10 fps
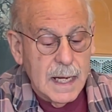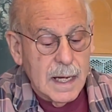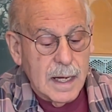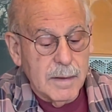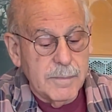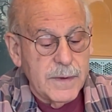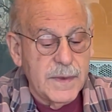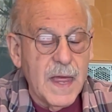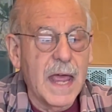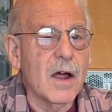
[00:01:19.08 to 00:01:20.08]
Uh,
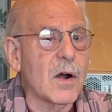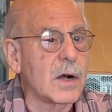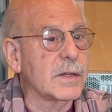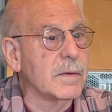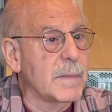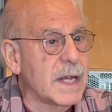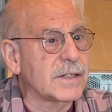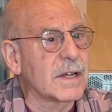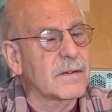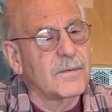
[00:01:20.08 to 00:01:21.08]
they are a
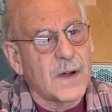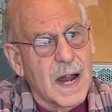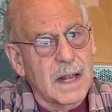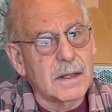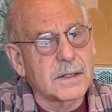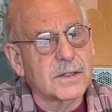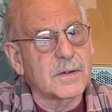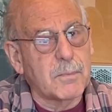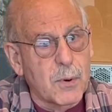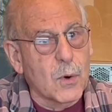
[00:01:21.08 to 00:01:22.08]
domestic violence
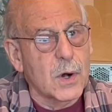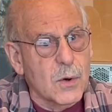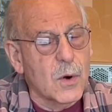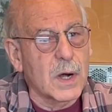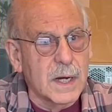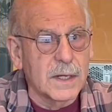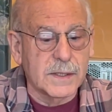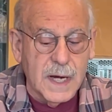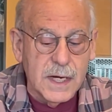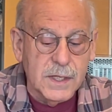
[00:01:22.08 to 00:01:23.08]
support
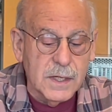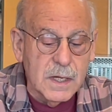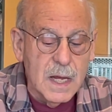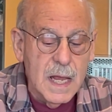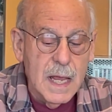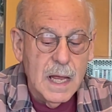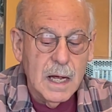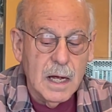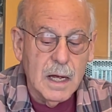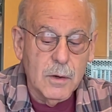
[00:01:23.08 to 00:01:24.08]
organization
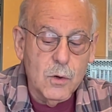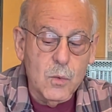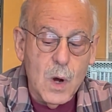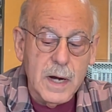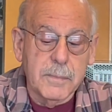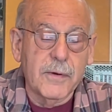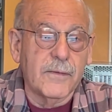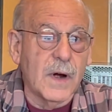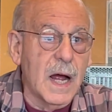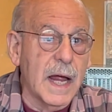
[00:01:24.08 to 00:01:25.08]
uh, who want to
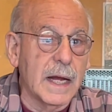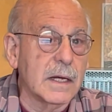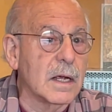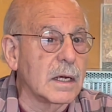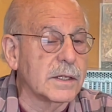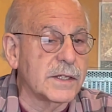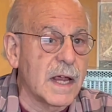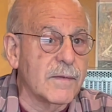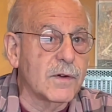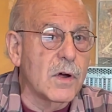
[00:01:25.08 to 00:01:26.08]
provide uh,
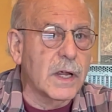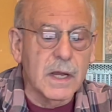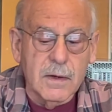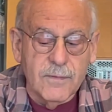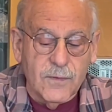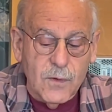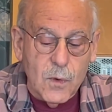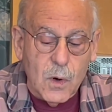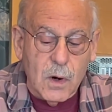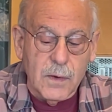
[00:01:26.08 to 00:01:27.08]
safe cooking
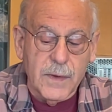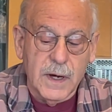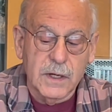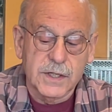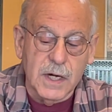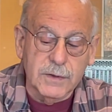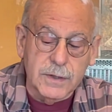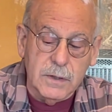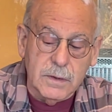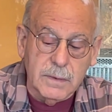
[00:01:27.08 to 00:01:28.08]
for their
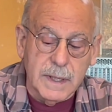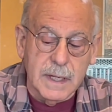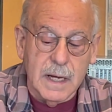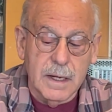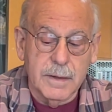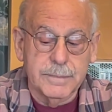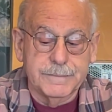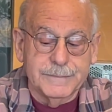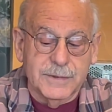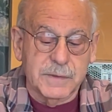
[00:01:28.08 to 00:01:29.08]
shelter uh,
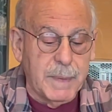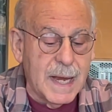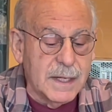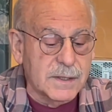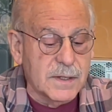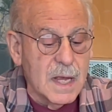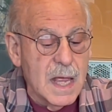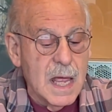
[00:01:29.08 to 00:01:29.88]
space